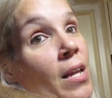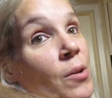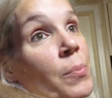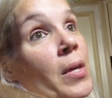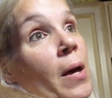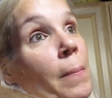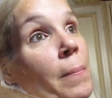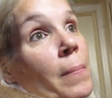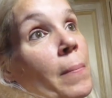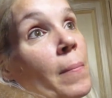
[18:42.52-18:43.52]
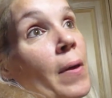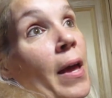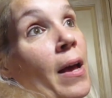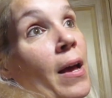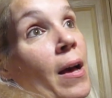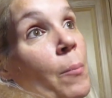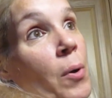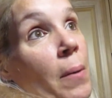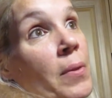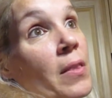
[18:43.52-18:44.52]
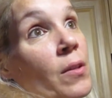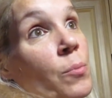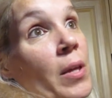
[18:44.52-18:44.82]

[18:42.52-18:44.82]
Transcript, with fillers: It'll be up probably a little